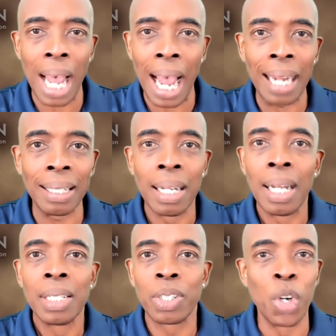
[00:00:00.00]
And
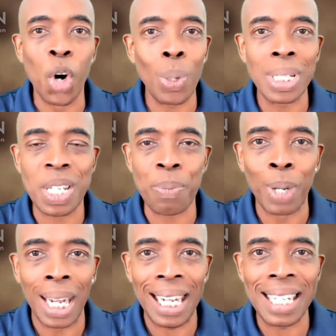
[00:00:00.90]
to no one's
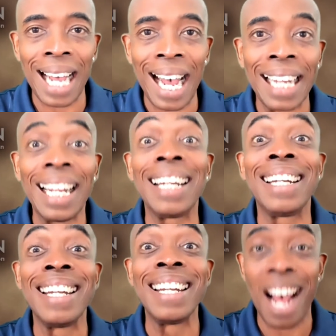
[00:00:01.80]
surprise, I did
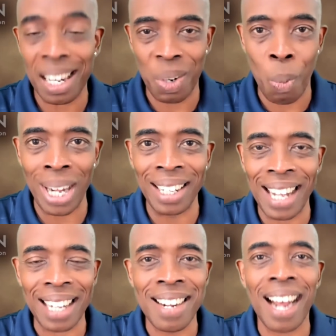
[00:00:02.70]
not win
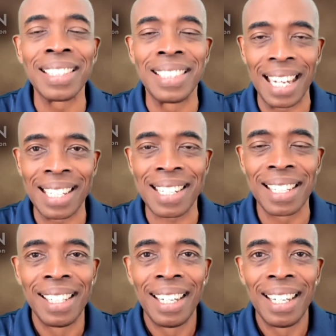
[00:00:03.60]
that contest.